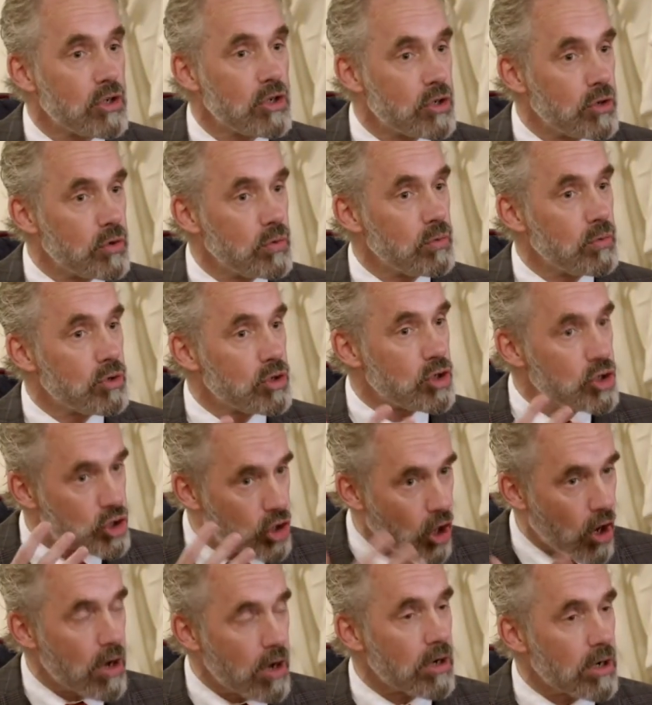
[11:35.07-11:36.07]
to
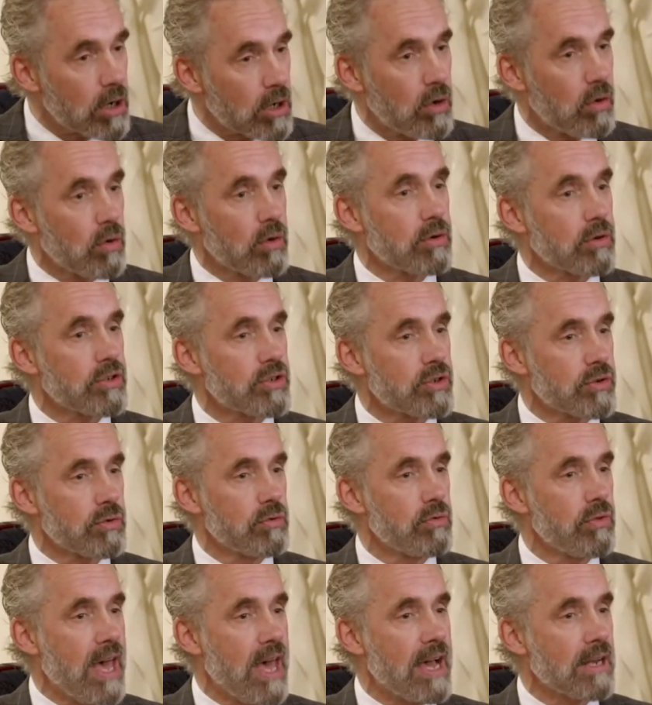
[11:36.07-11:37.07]
chart a course
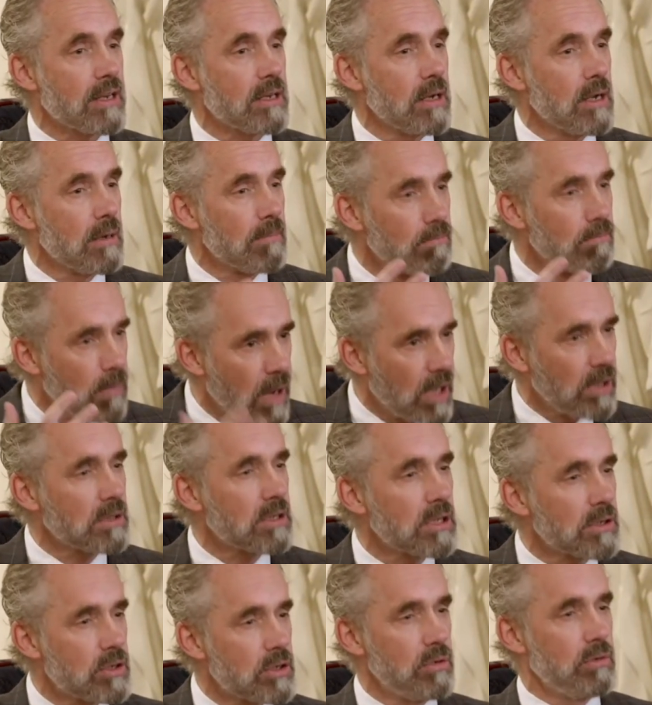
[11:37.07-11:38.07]
through that
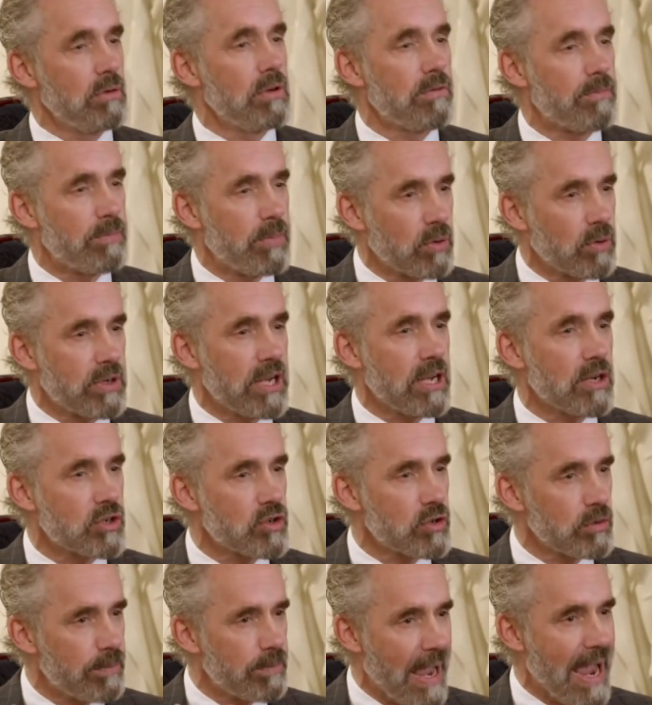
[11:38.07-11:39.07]
multitude of
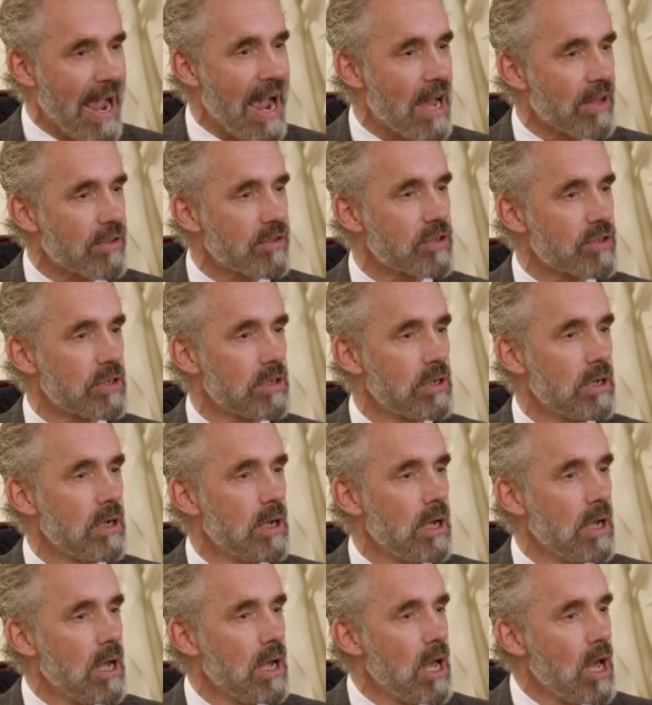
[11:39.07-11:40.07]
potential paths,
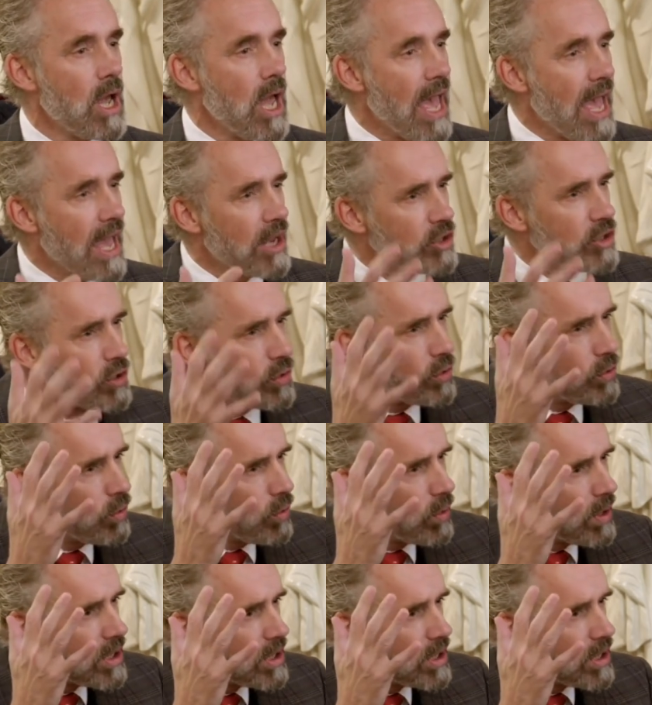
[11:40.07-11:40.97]
to